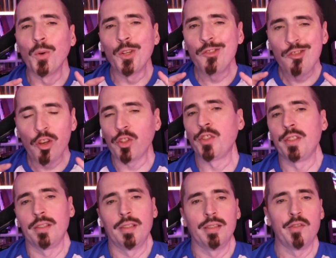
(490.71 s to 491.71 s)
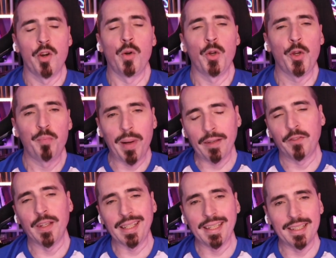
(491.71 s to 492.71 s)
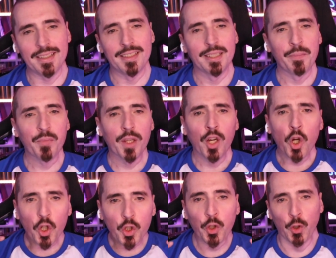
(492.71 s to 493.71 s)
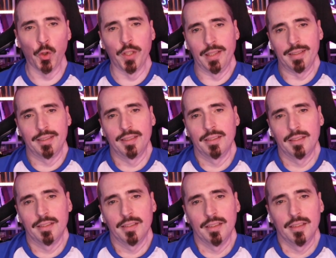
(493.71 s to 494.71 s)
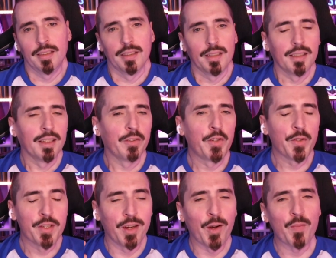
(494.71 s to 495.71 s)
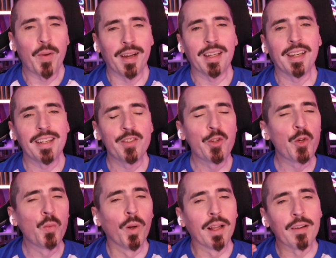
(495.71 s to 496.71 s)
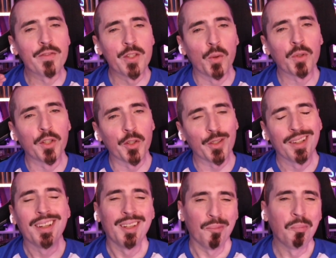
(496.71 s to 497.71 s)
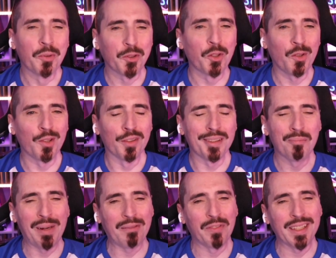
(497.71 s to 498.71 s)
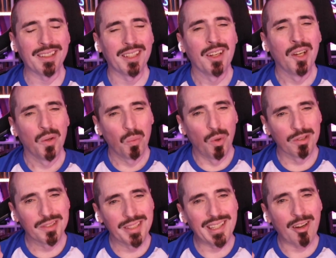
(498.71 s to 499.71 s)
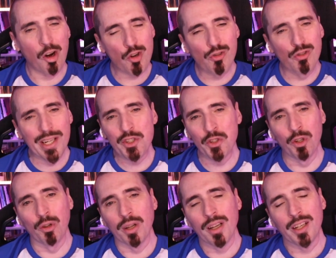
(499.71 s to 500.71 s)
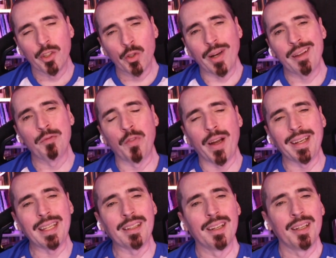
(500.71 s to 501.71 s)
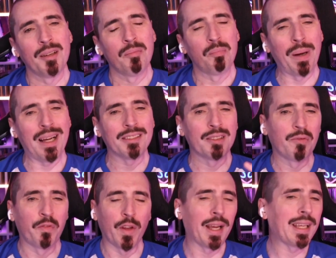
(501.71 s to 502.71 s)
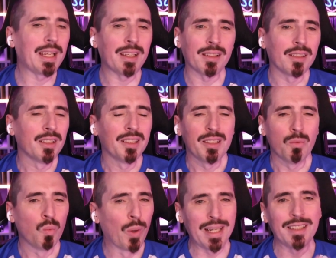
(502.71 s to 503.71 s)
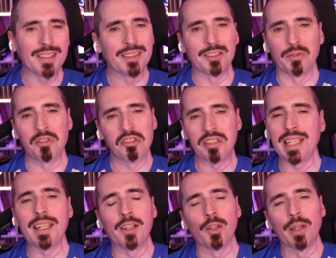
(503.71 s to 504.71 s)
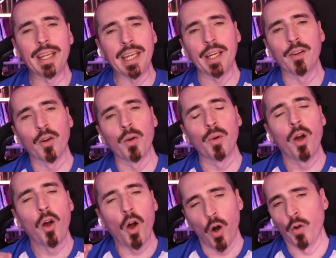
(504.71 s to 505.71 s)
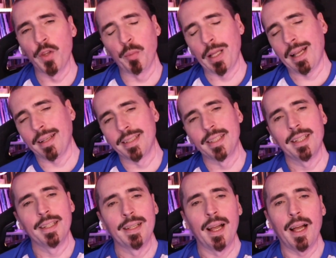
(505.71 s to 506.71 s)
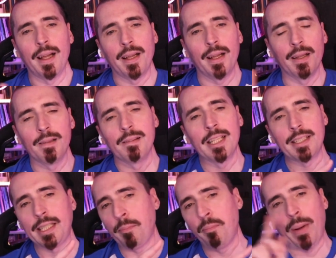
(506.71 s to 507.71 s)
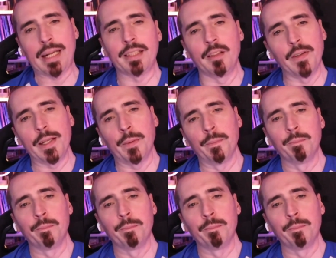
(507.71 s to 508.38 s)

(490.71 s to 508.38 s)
who doesn't know who Batfink is, Google it. If you're not my age, you will have no clue, but Google it. Batfink was the original crime fighting, bat flying, wings of steel hero on the planet. Let's get back to the video.